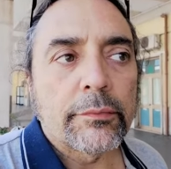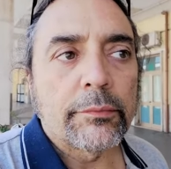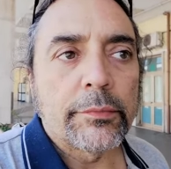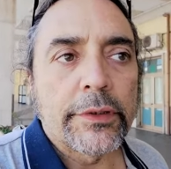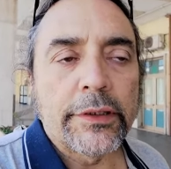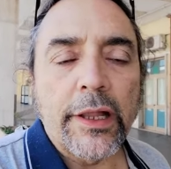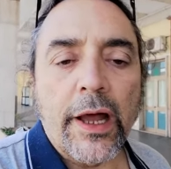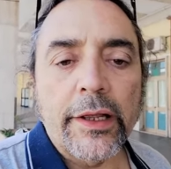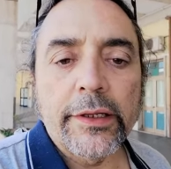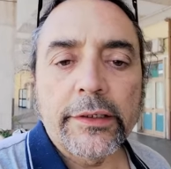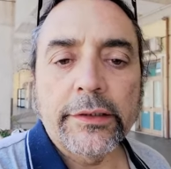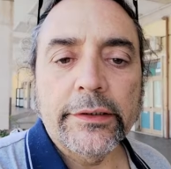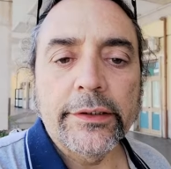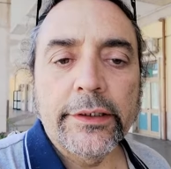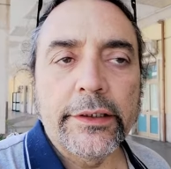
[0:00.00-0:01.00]

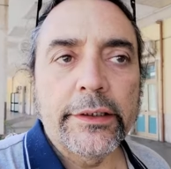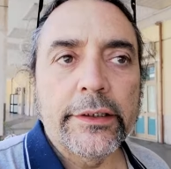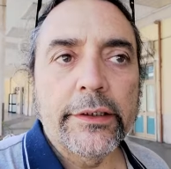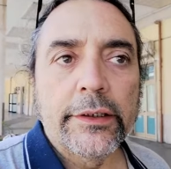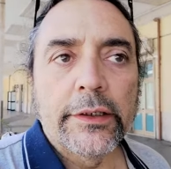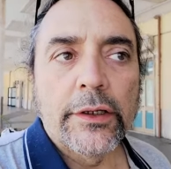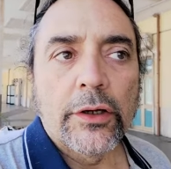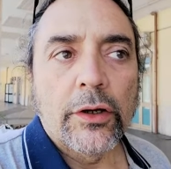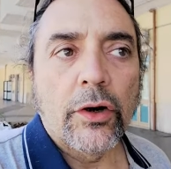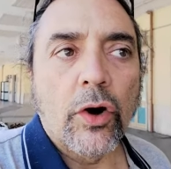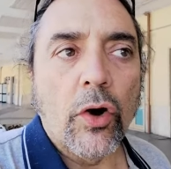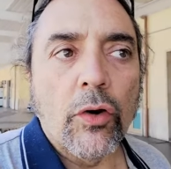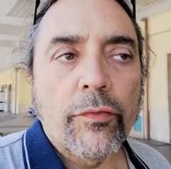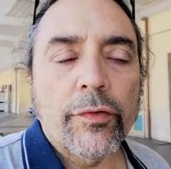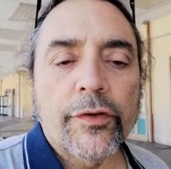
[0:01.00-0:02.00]
maniacally
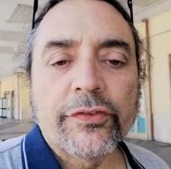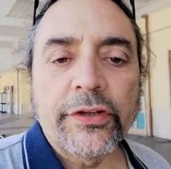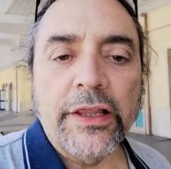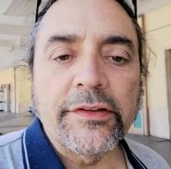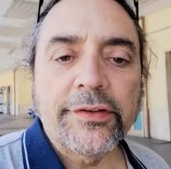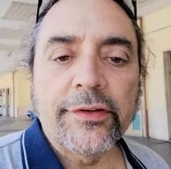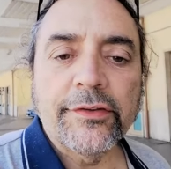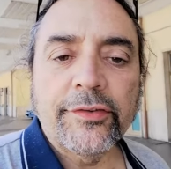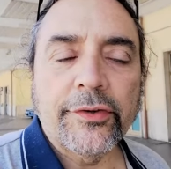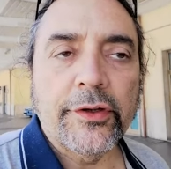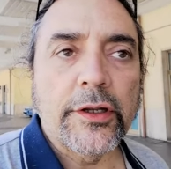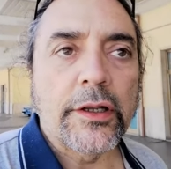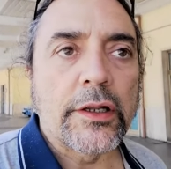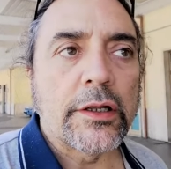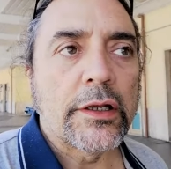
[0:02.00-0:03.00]
over
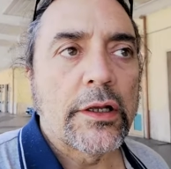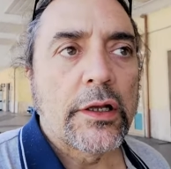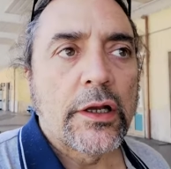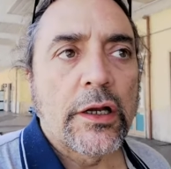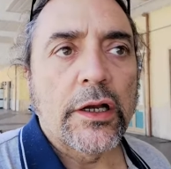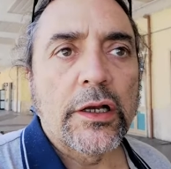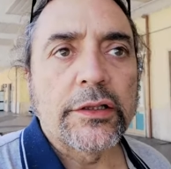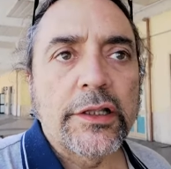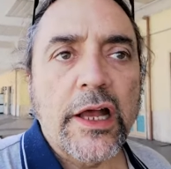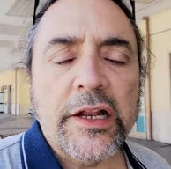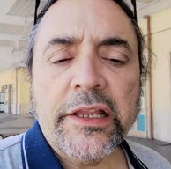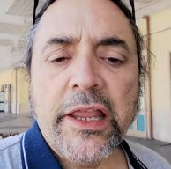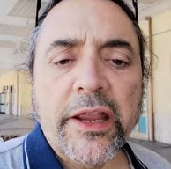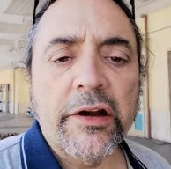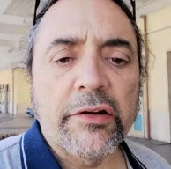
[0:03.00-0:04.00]
sentencing and
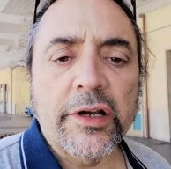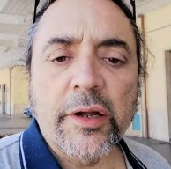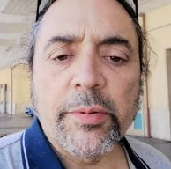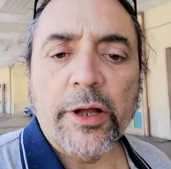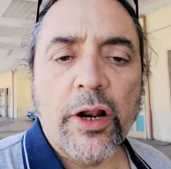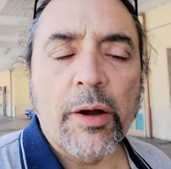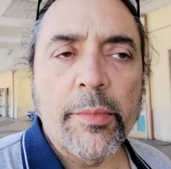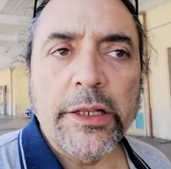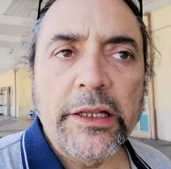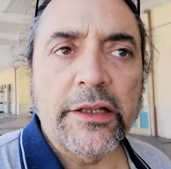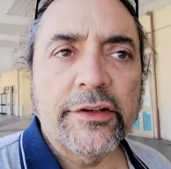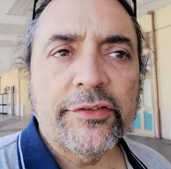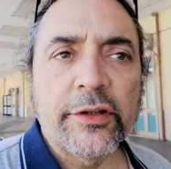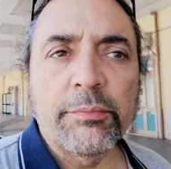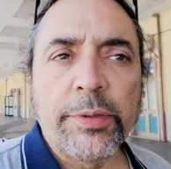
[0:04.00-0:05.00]
not caring about how
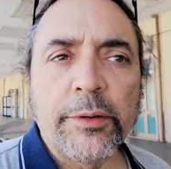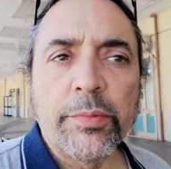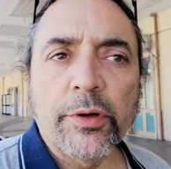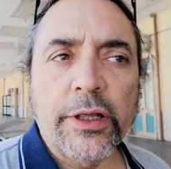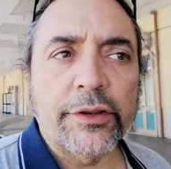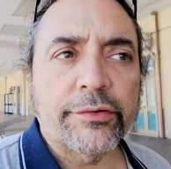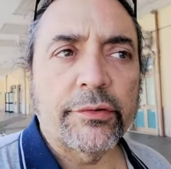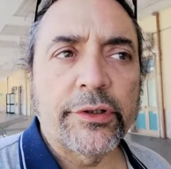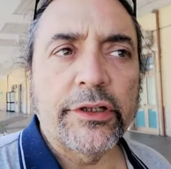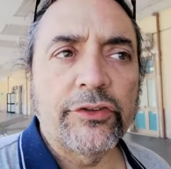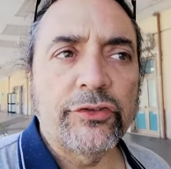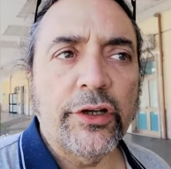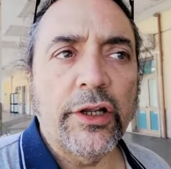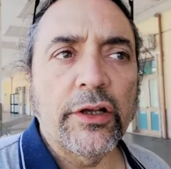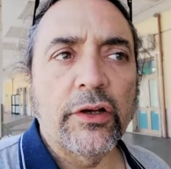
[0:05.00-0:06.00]
many innocent people get thrown
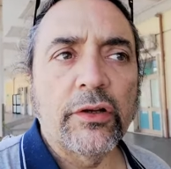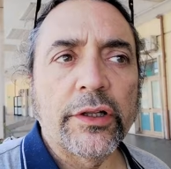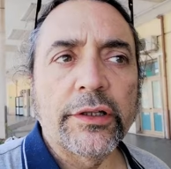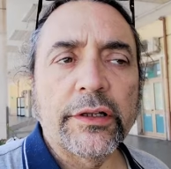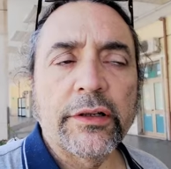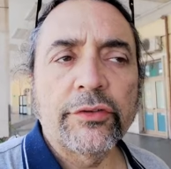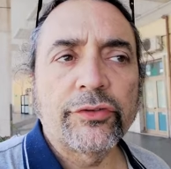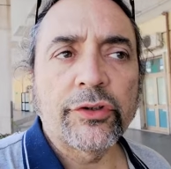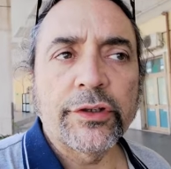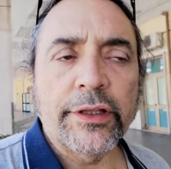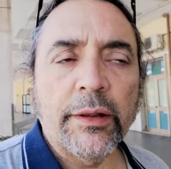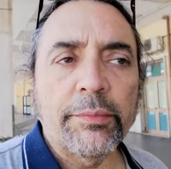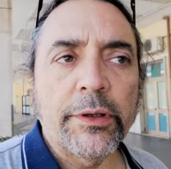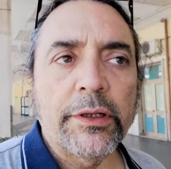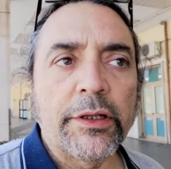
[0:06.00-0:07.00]
in jail and
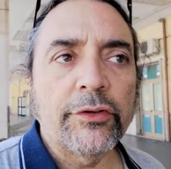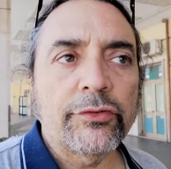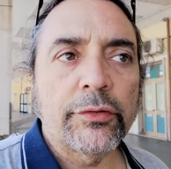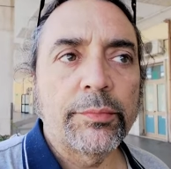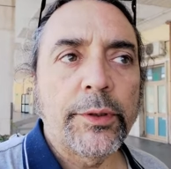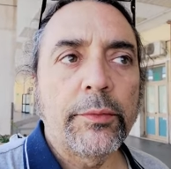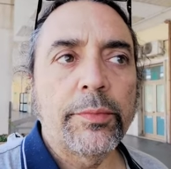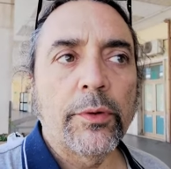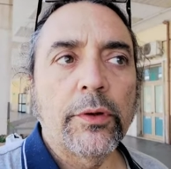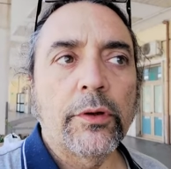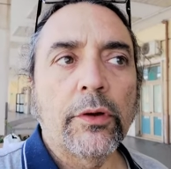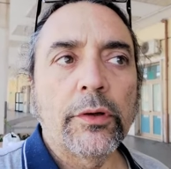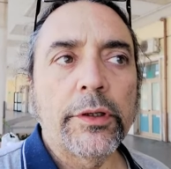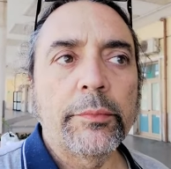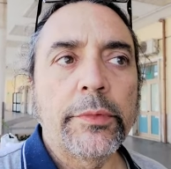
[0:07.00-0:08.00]
shouldn't that be an issue
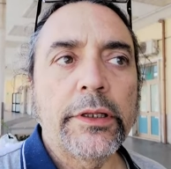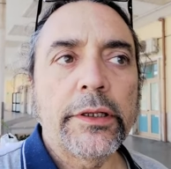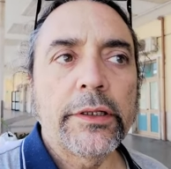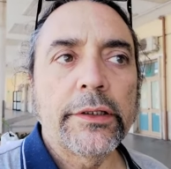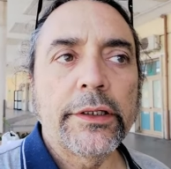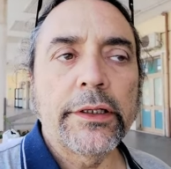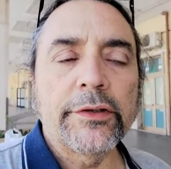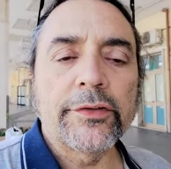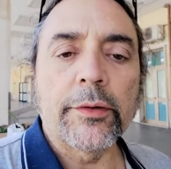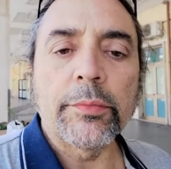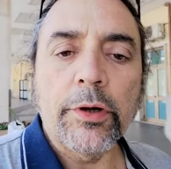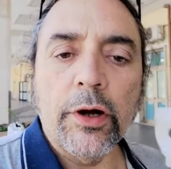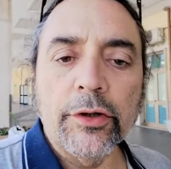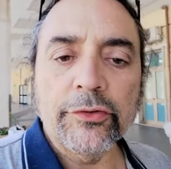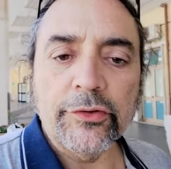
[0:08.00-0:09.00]
people immediately
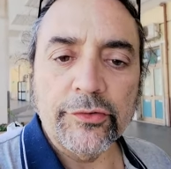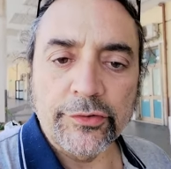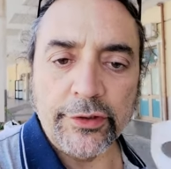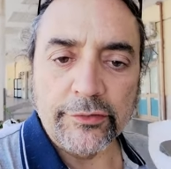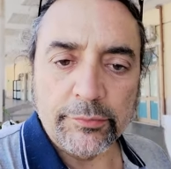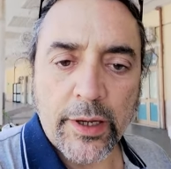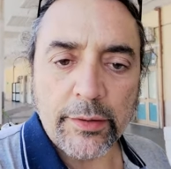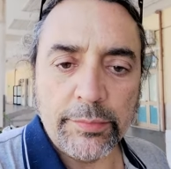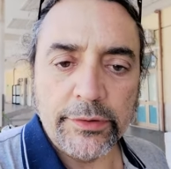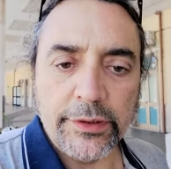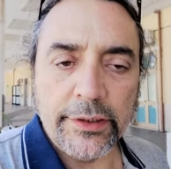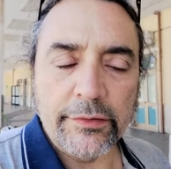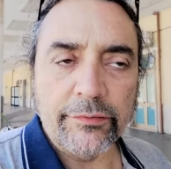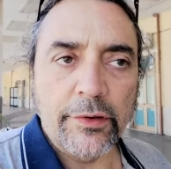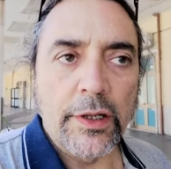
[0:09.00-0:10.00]
subconsciously is my
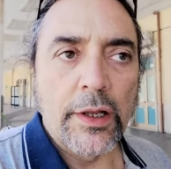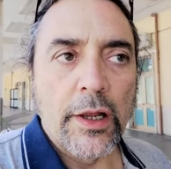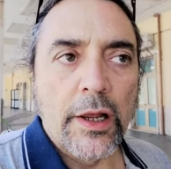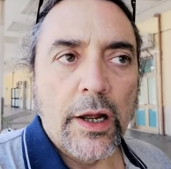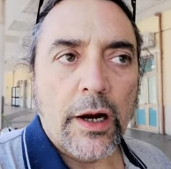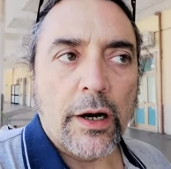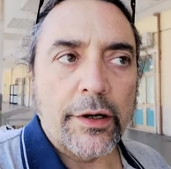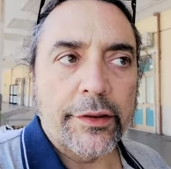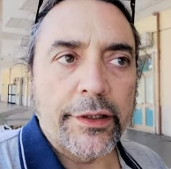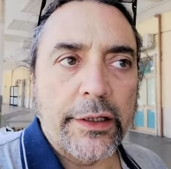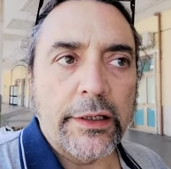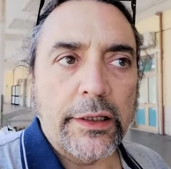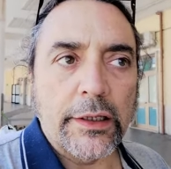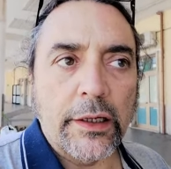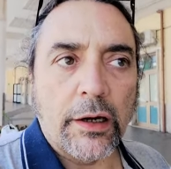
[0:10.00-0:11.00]
belief are
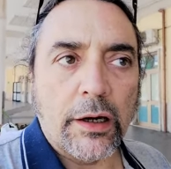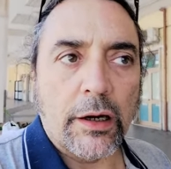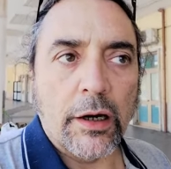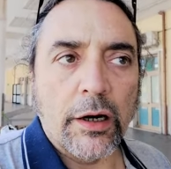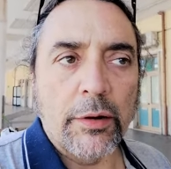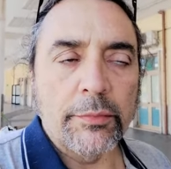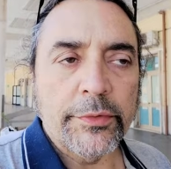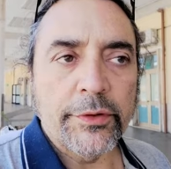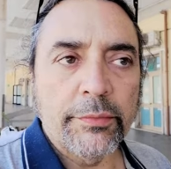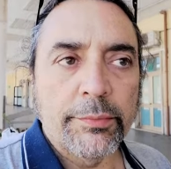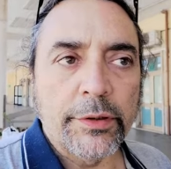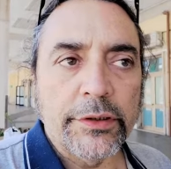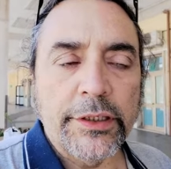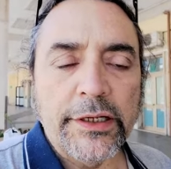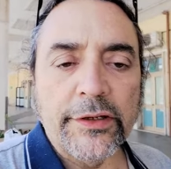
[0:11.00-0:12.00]
thinking armed
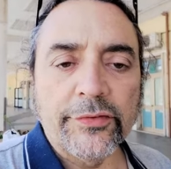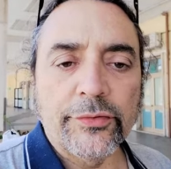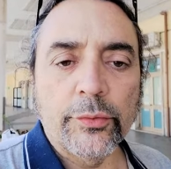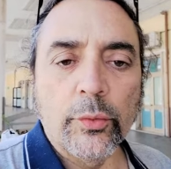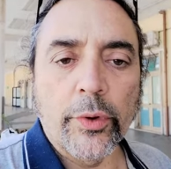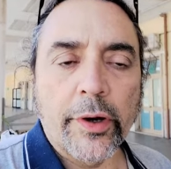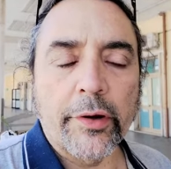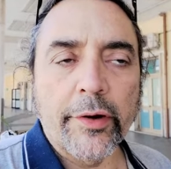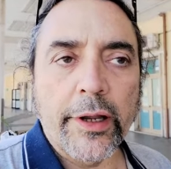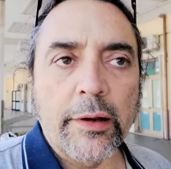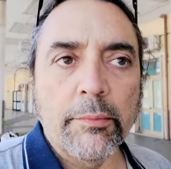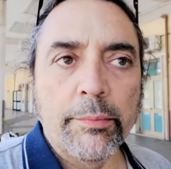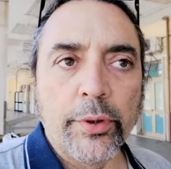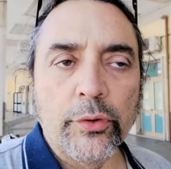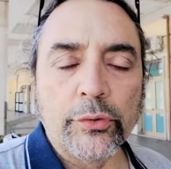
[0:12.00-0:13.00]
police
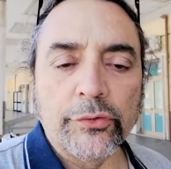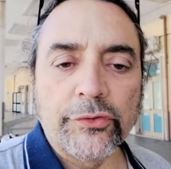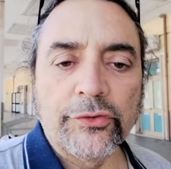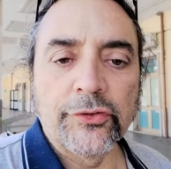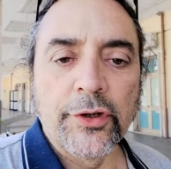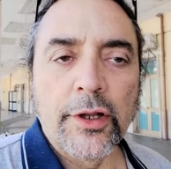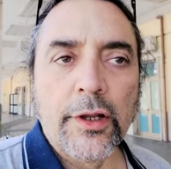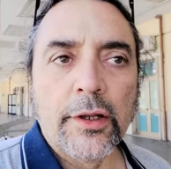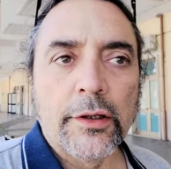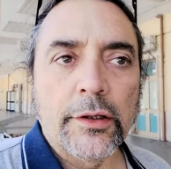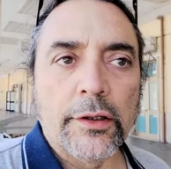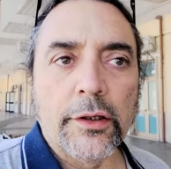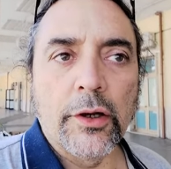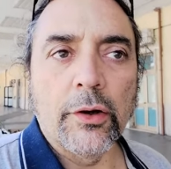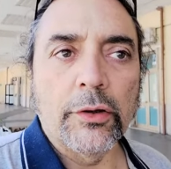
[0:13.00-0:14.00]
wearing boots
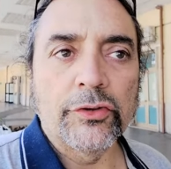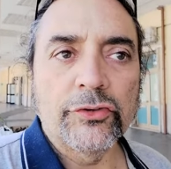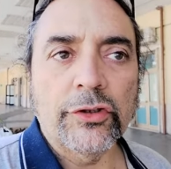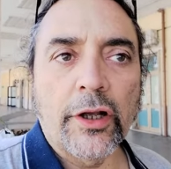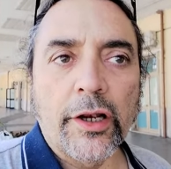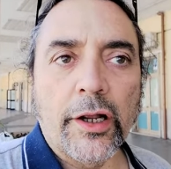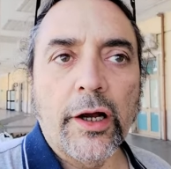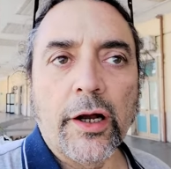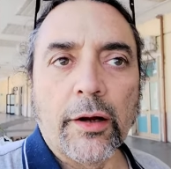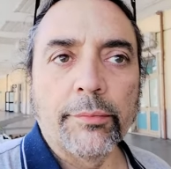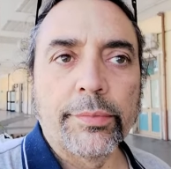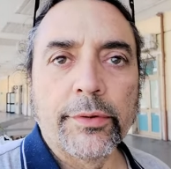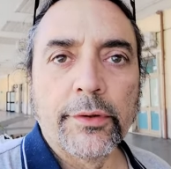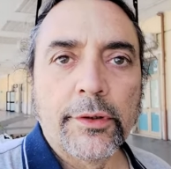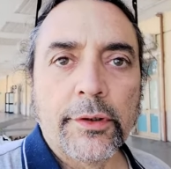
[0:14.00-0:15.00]
you know shut
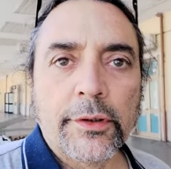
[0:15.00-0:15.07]
up